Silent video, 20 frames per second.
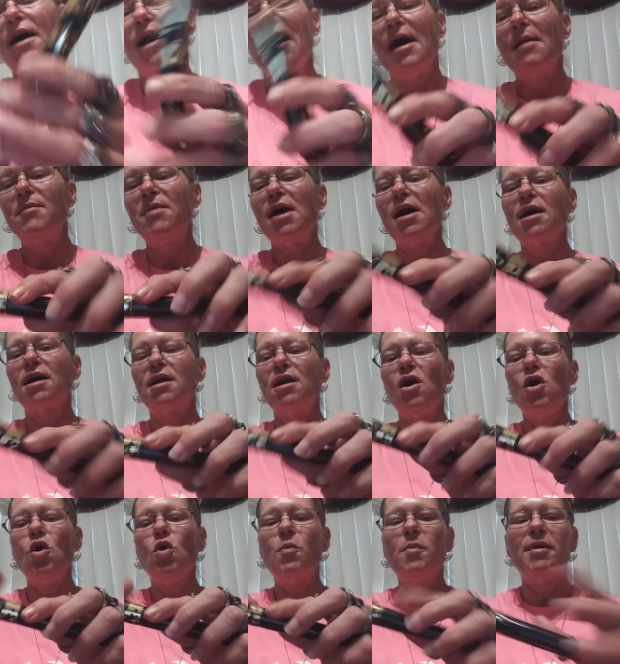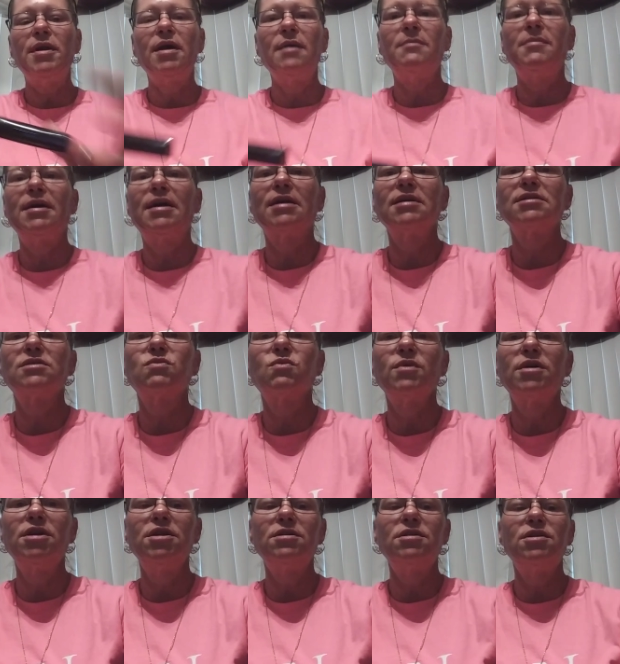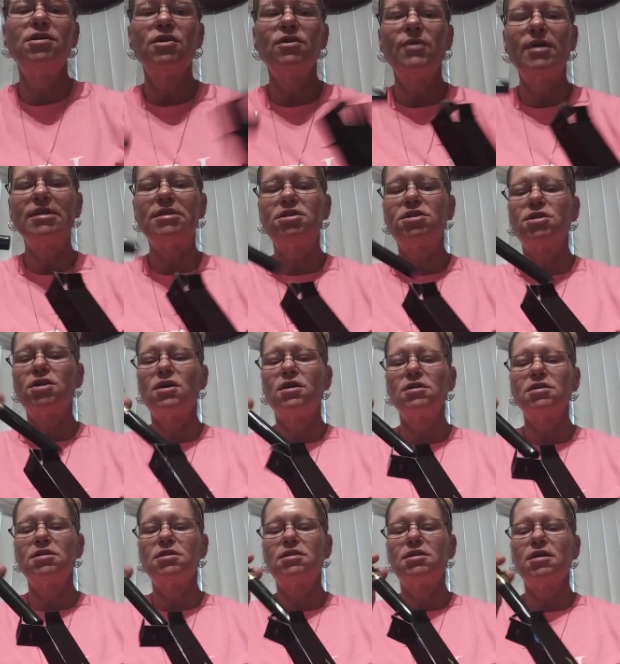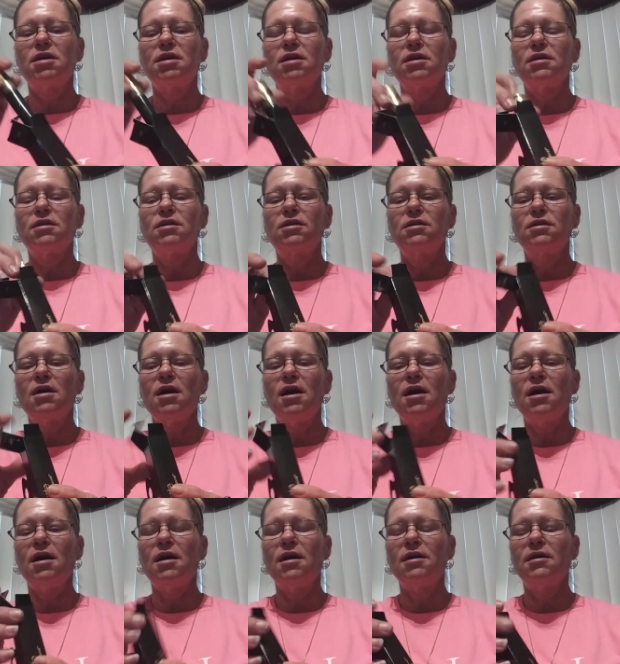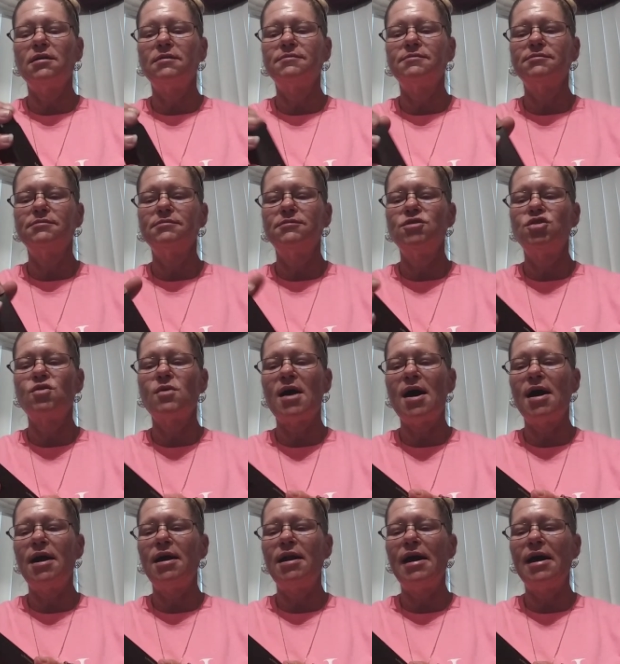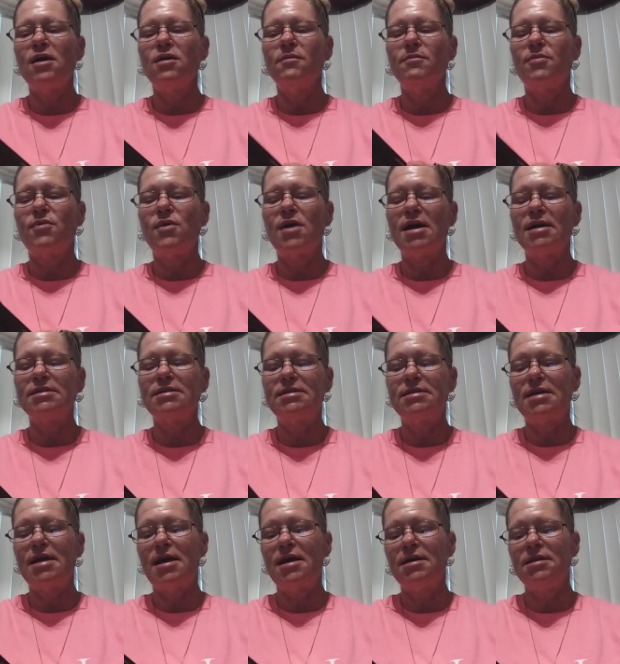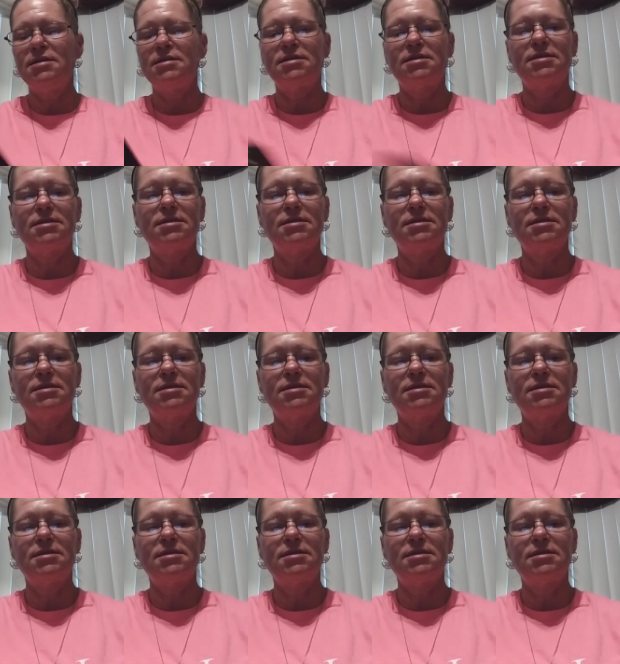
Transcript: I'm not going to open it because when you do, it starts the uh, drying out process.